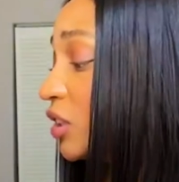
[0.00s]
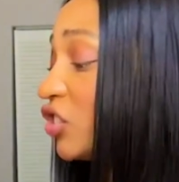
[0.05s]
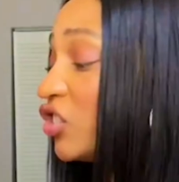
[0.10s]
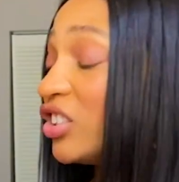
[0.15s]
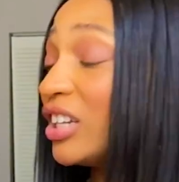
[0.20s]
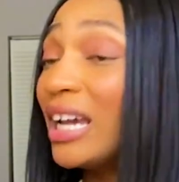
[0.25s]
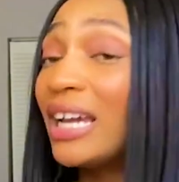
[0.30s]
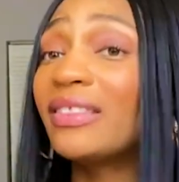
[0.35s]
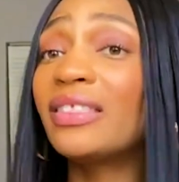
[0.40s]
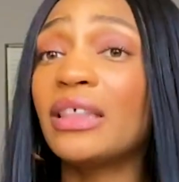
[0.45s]

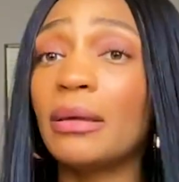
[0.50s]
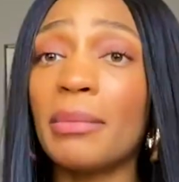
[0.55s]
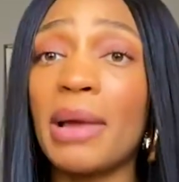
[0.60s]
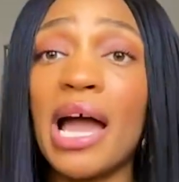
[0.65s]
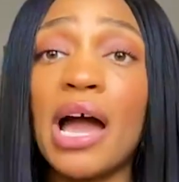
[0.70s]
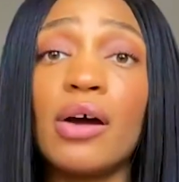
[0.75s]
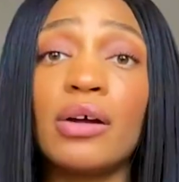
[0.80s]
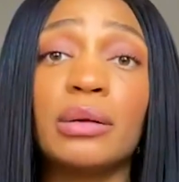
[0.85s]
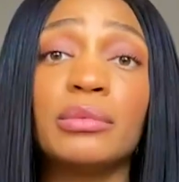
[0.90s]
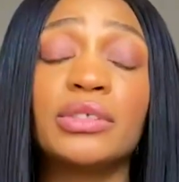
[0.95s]
Check them
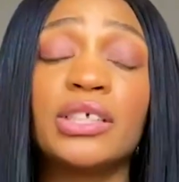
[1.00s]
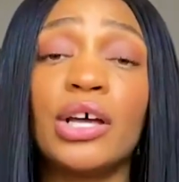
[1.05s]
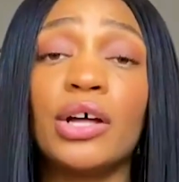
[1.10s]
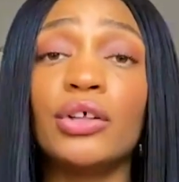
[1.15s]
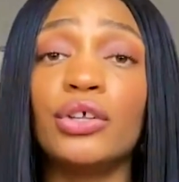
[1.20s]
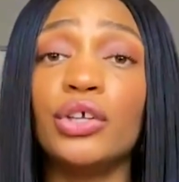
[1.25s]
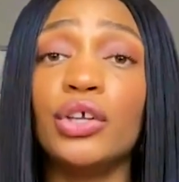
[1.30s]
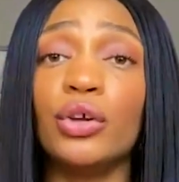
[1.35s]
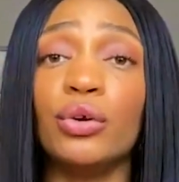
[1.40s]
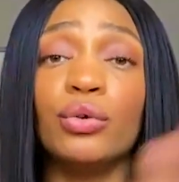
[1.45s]
out. I'm
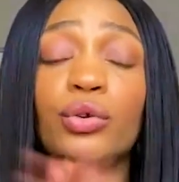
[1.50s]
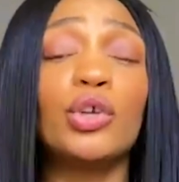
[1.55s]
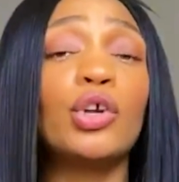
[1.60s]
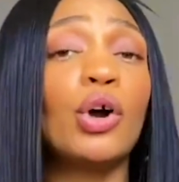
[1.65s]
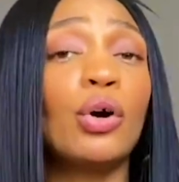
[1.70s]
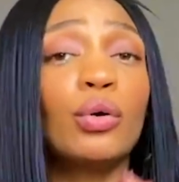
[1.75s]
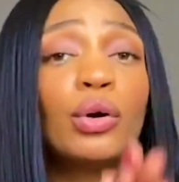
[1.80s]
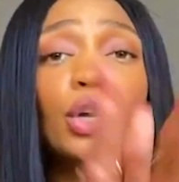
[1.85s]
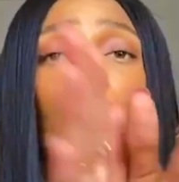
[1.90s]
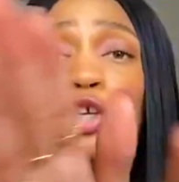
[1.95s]
telling you.
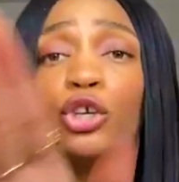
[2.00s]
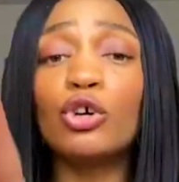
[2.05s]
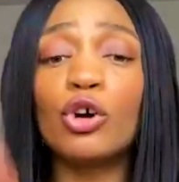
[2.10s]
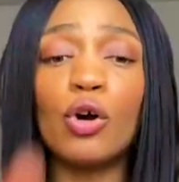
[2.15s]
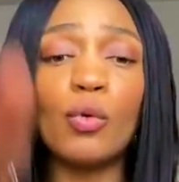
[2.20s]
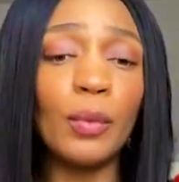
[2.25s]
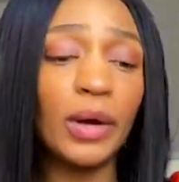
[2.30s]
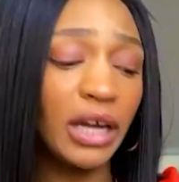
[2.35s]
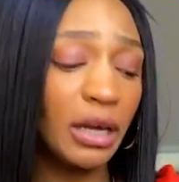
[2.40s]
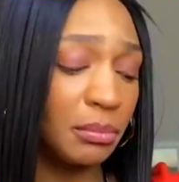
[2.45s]
You're
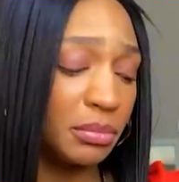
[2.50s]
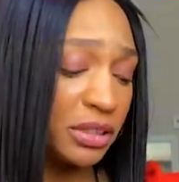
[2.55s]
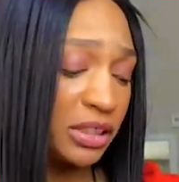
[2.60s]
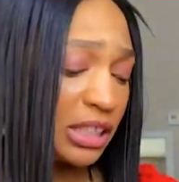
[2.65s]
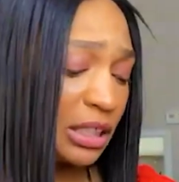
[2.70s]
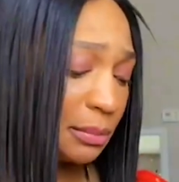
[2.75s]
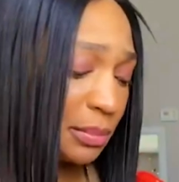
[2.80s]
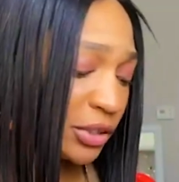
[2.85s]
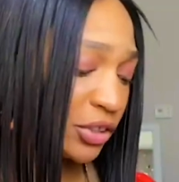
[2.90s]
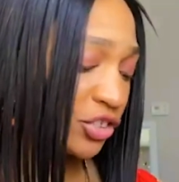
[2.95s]
gonna wake up a
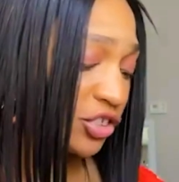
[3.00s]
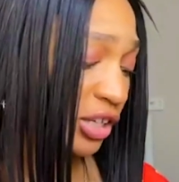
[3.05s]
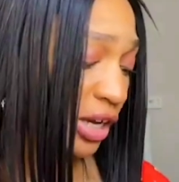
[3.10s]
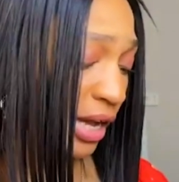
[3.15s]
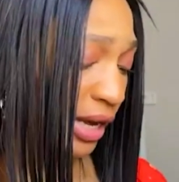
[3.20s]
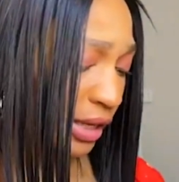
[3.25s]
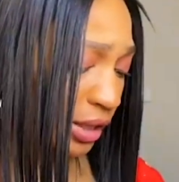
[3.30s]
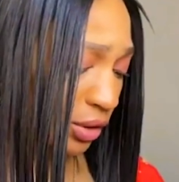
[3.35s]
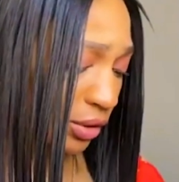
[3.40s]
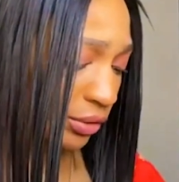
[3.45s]
sleeping
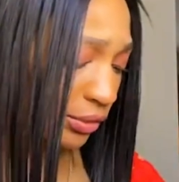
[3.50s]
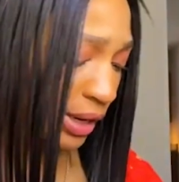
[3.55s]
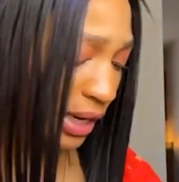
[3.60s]
giant, all